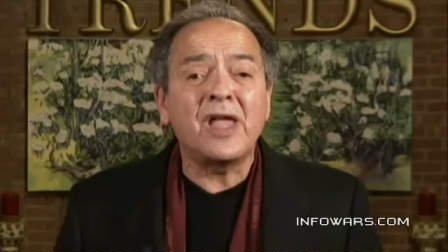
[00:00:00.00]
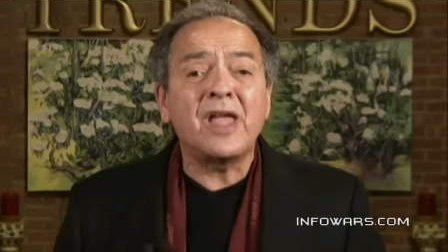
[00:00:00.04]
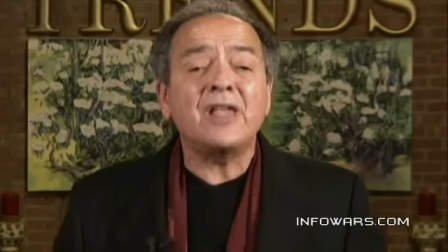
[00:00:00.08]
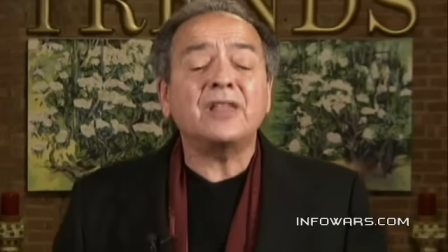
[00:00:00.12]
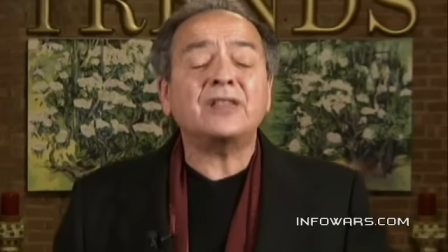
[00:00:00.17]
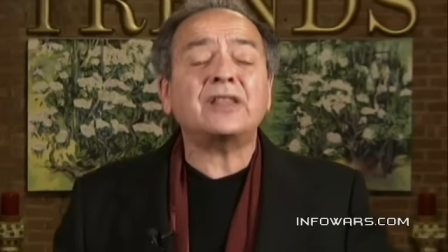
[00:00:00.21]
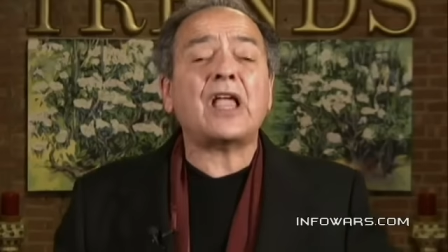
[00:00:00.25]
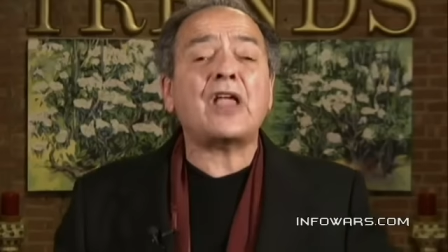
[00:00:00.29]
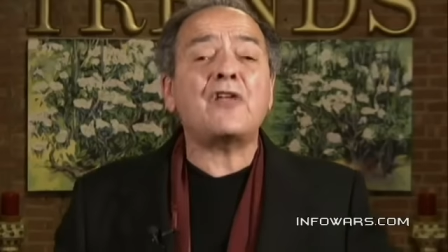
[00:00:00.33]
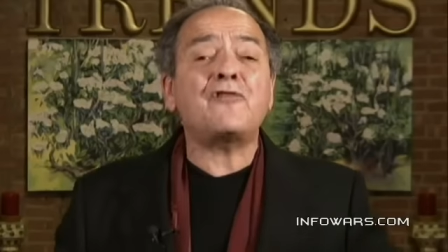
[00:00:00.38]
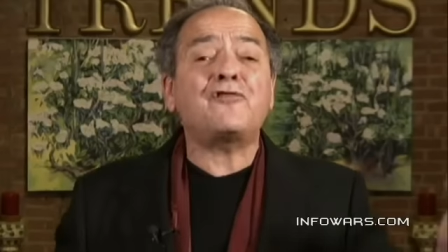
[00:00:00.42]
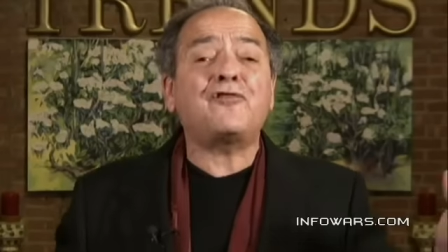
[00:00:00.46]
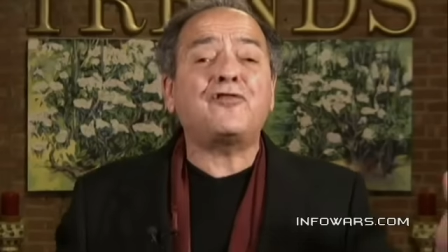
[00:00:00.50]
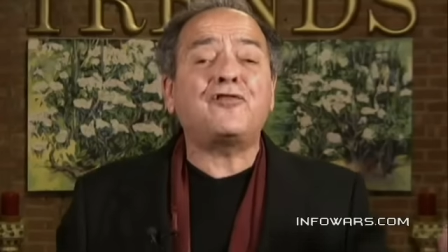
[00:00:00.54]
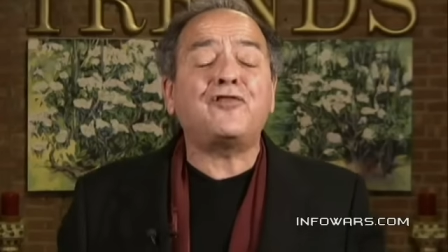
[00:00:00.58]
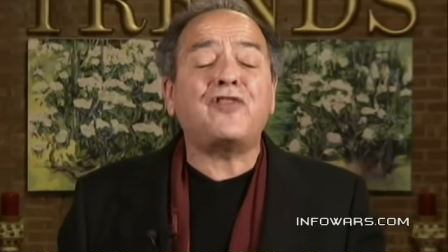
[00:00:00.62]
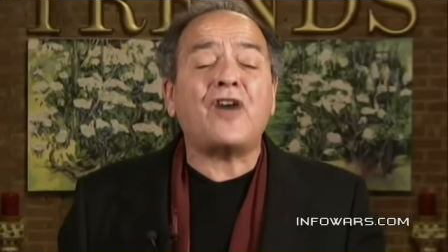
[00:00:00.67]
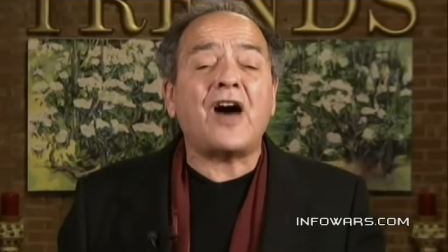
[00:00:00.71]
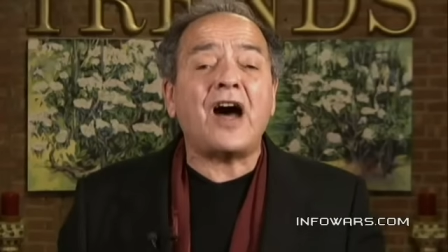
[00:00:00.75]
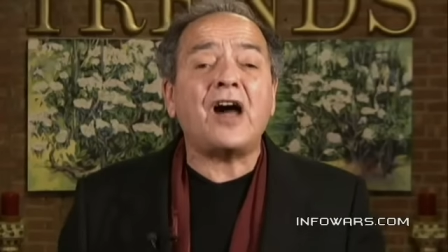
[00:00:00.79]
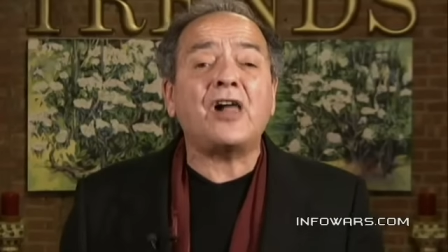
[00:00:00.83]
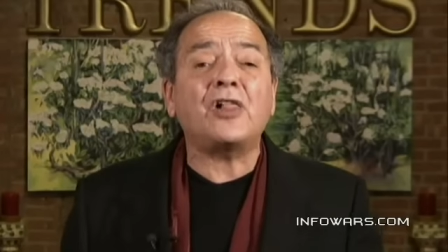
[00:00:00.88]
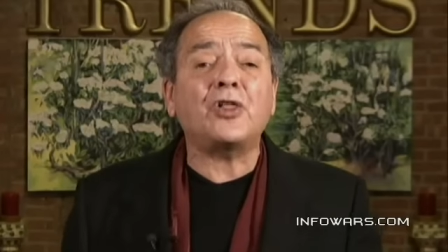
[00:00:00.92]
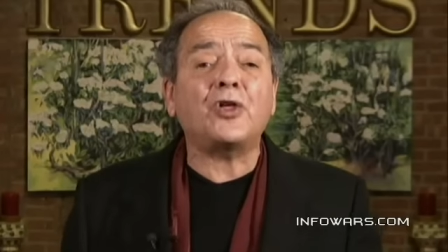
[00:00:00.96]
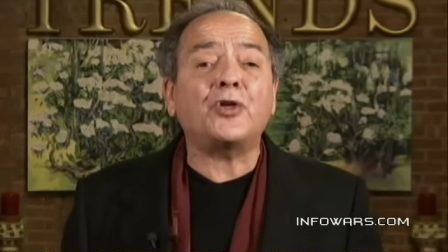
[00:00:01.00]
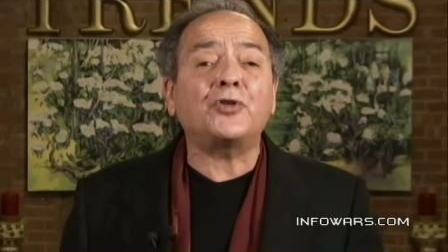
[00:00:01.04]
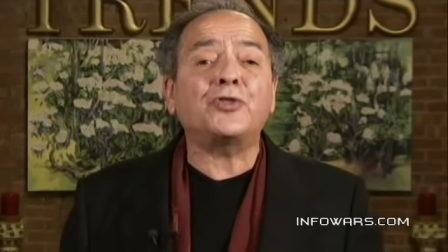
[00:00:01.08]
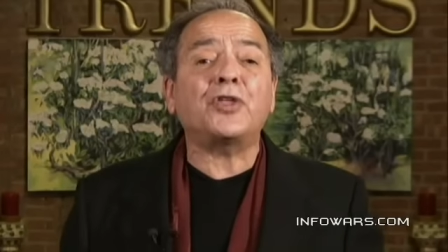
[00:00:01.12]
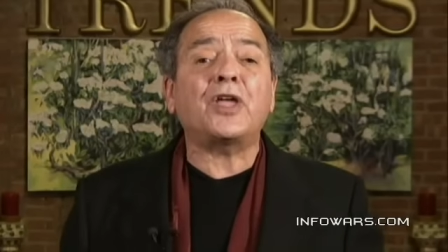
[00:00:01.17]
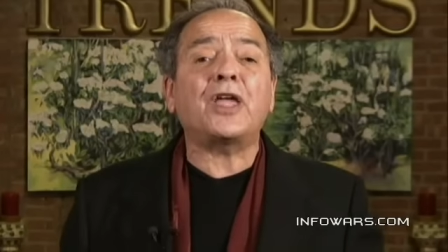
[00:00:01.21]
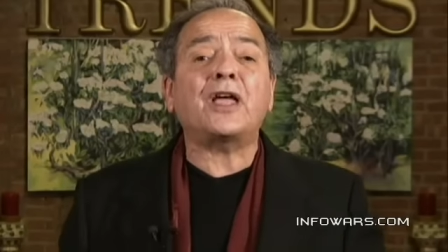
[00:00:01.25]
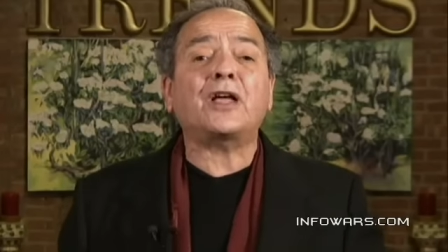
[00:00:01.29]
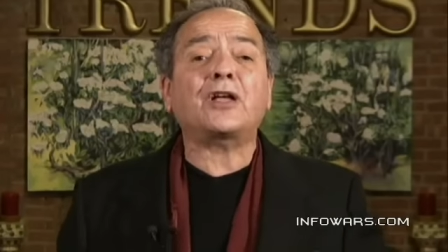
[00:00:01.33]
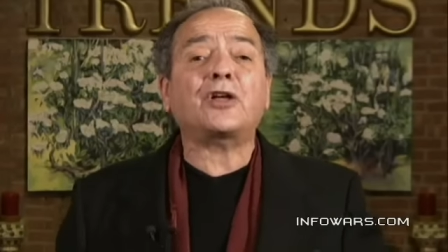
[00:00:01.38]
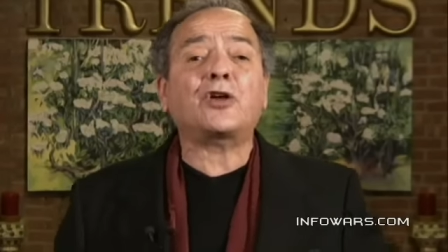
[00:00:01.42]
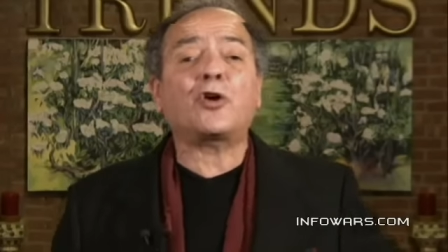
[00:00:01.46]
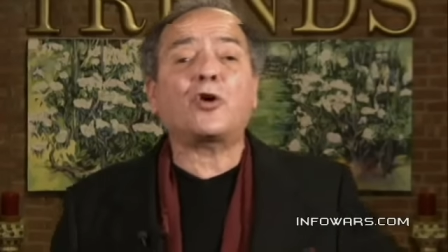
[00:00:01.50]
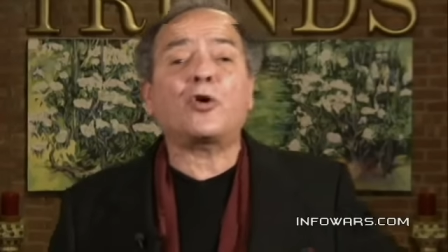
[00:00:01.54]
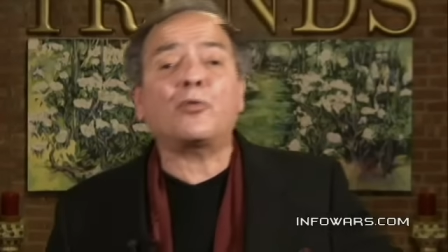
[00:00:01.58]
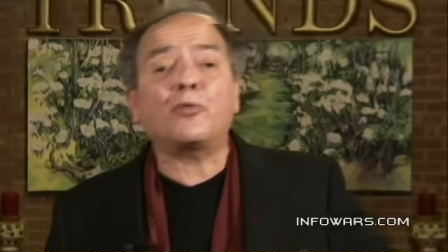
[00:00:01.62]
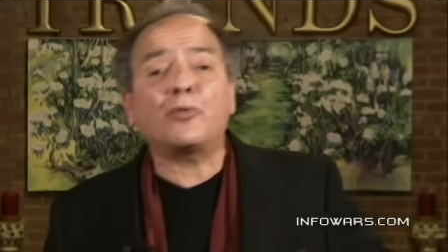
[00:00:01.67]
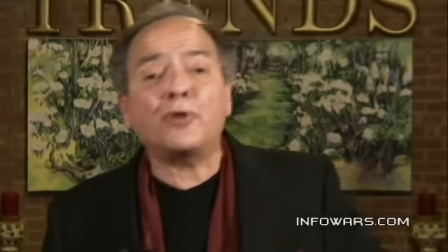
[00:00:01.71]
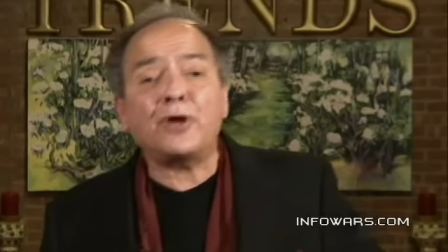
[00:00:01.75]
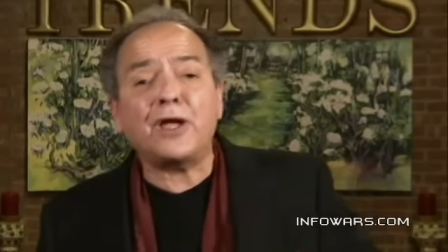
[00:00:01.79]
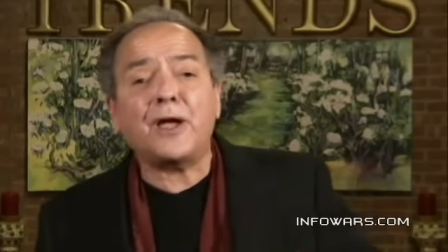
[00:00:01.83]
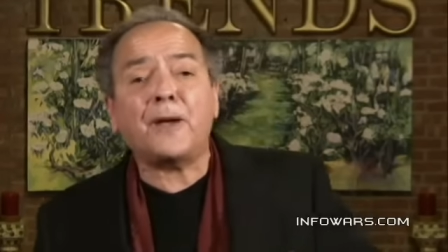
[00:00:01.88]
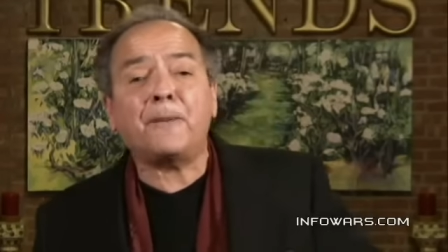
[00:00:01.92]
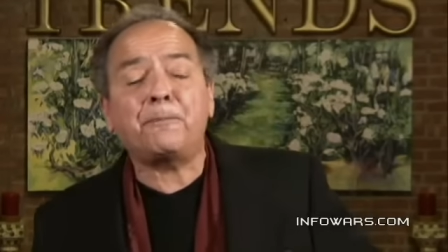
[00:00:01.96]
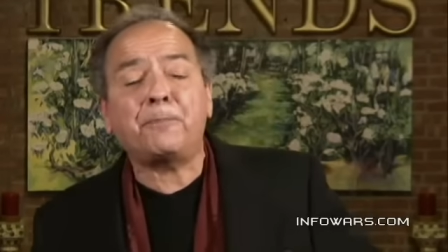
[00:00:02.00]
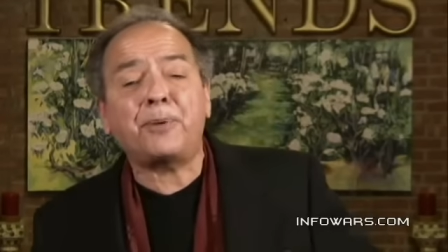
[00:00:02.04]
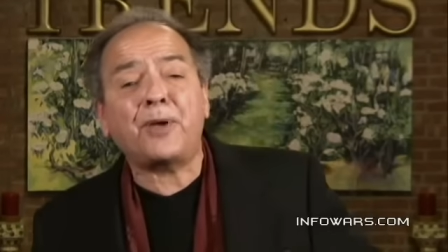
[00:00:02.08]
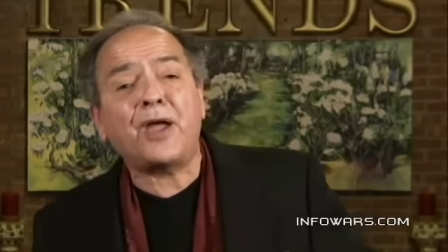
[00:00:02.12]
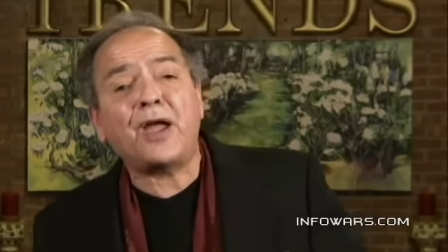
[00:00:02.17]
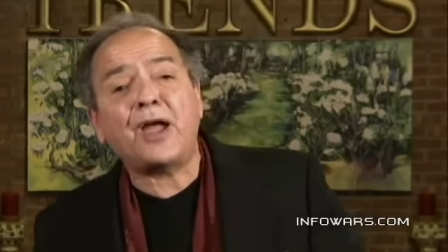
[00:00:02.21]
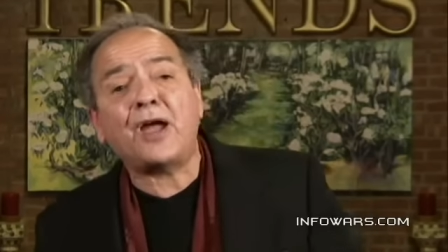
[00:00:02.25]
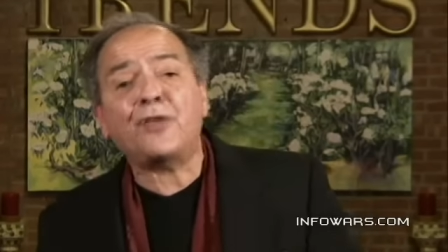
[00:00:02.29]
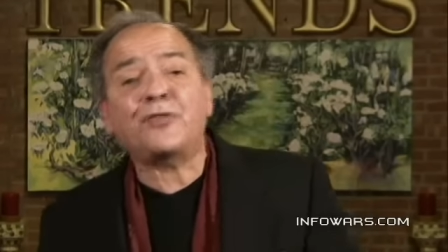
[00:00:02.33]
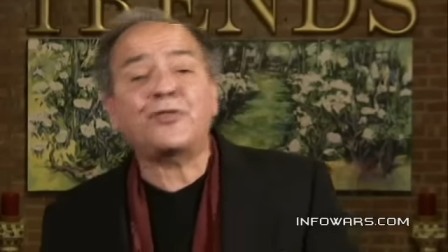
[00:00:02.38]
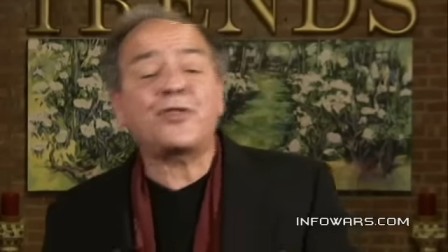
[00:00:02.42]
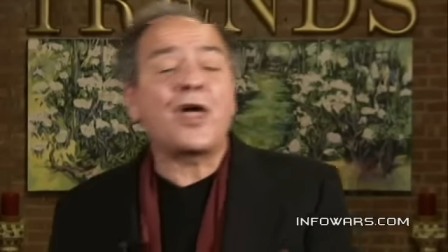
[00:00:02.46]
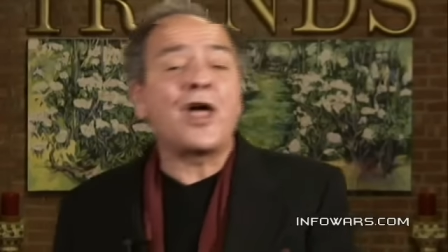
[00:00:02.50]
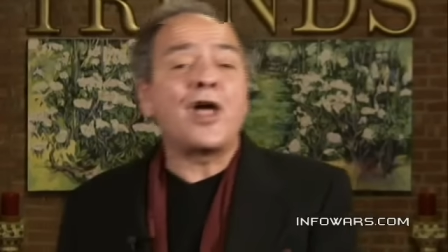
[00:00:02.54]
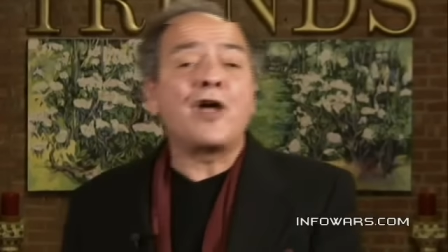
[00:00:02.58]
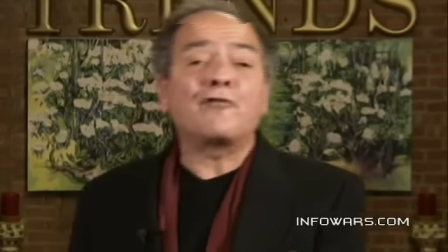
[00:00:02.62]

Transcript: They follow their career path